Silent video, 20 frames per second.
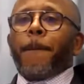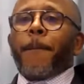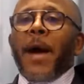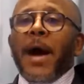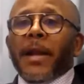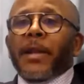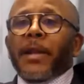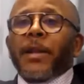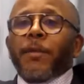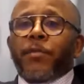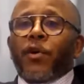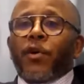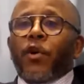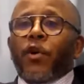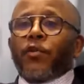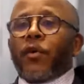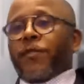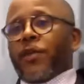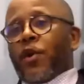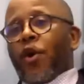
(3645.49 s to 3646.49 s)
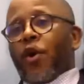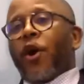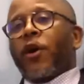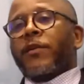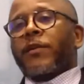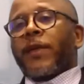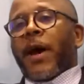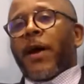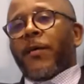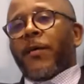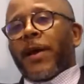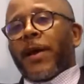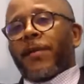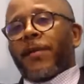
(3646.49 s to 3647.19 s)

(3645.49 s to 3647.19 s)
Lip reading: partly because of the lockdown